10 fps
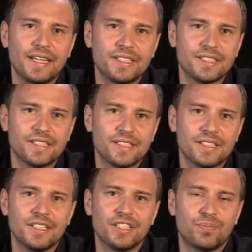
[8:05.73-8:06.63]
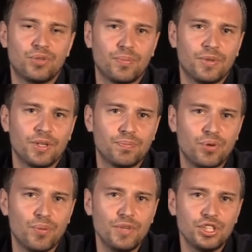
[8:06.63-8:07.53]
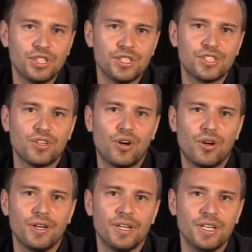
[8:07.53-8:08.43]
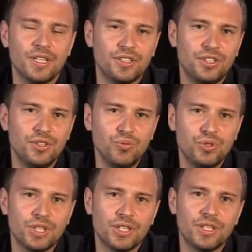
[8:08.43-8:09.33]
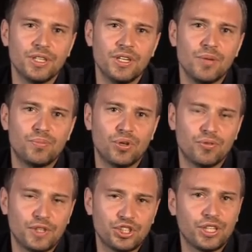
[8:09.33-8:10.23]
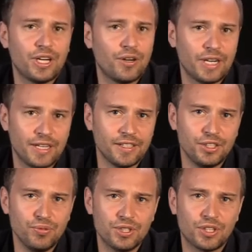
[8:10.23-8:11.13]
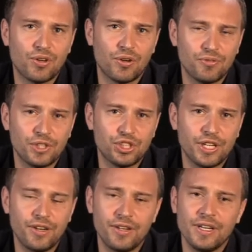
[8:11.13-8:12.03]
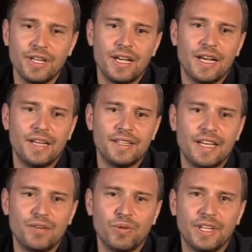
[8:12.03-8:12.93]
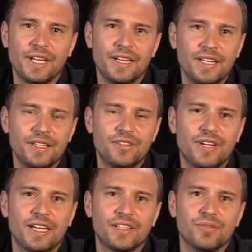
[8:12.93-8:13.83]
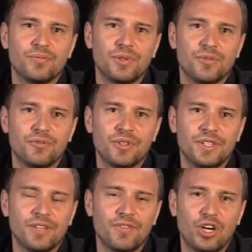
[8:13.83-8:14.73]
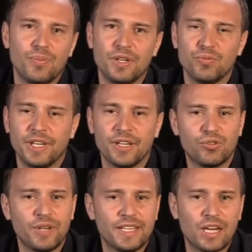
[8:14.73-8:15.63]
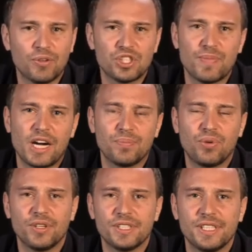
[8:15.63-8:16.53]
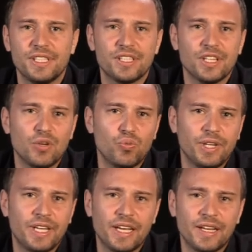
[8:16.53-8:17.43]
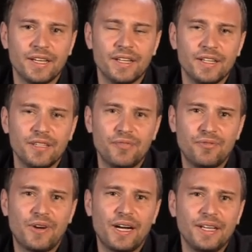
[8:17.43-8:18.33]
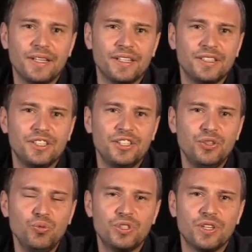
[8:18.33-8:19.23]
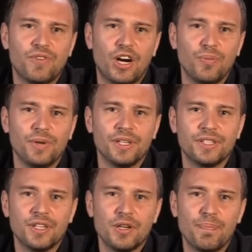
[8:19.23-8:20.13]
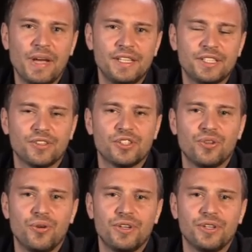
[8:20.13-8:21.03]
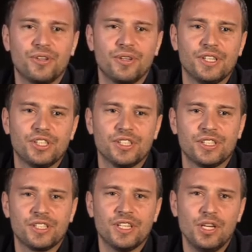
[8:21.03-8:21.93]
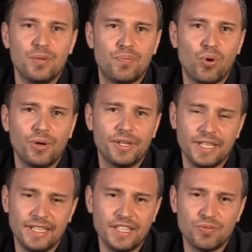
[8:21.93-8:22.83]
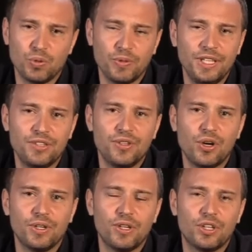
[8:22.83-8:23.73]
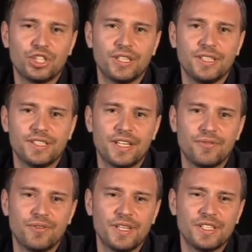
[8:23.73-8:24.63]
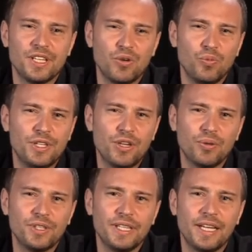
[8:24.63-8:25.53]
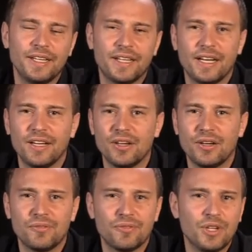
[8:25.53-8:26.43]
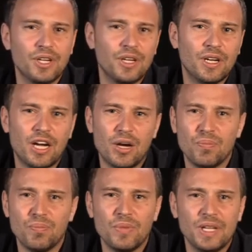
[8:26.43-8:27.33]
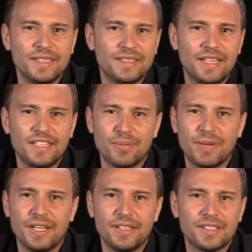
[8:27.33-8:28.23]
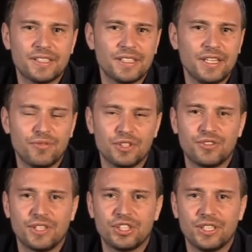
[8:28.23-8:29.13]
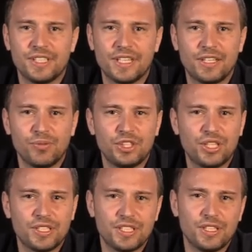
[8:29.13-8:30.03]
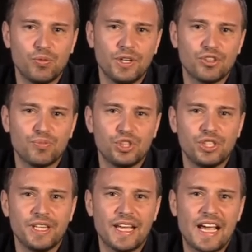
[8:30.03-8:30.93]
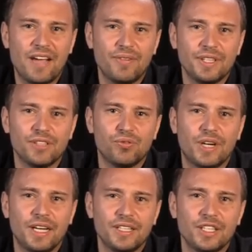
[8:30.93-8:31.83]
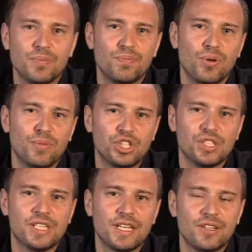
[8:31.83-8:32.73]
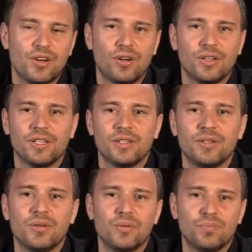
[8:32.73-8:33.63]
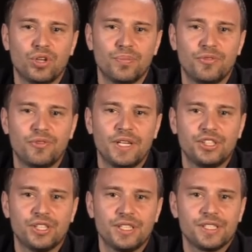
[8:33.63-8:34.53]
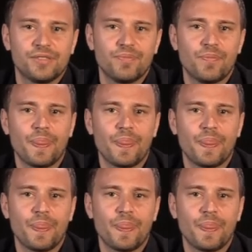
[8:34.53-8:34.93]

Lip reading: access, the proper permissions on the user profile share and the user config share, and then we can interact with the environment. We can create our smart policies. We can define the use environment based on certain conditions. Important, and that's what we need to know in the logical design phase. We don't need any kind of database, infrastructure, etc. We just need a Windows machine having the right permission set on the proper file shares.